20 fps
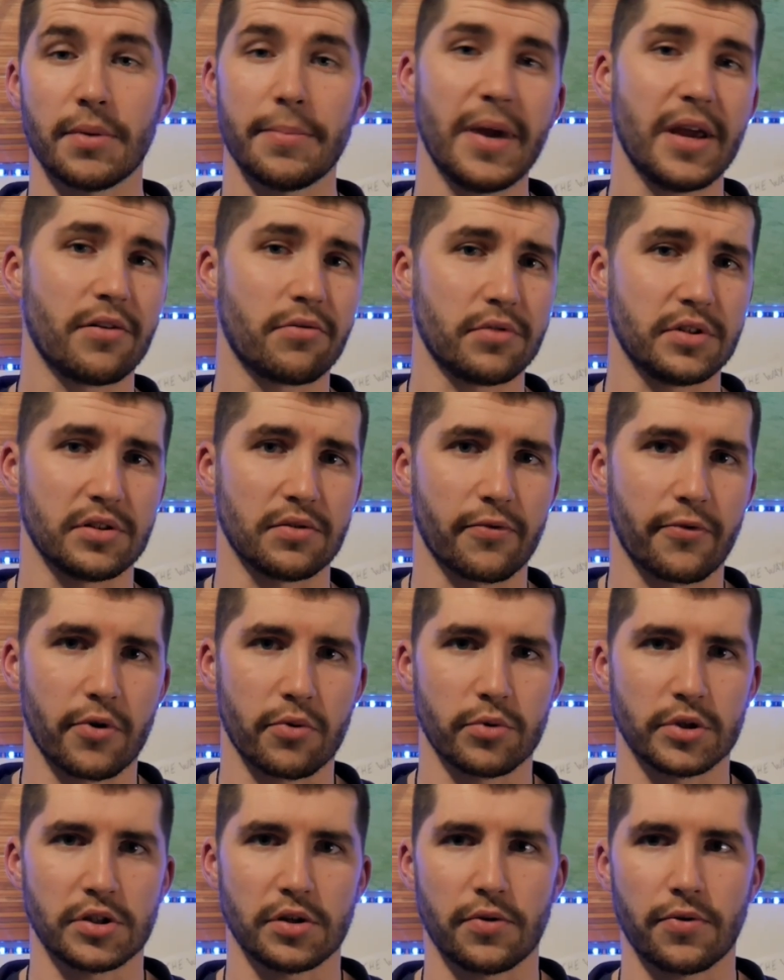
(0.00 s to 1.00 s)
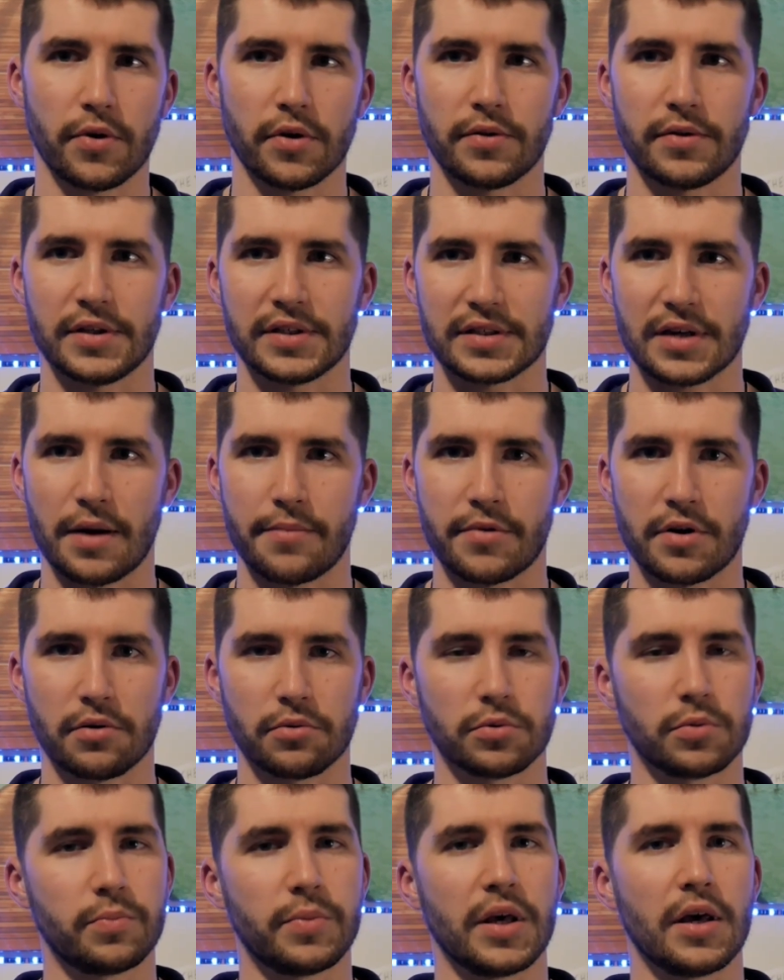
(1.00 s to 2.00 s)
the main reason for which I thought this
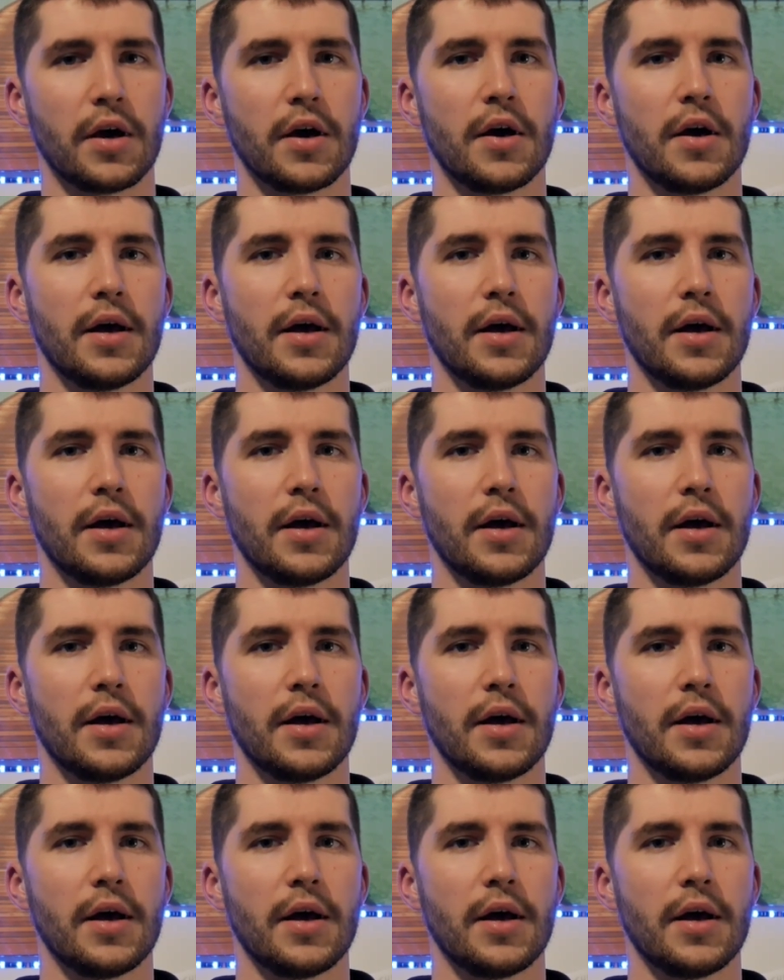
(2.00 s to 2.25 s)
camera would be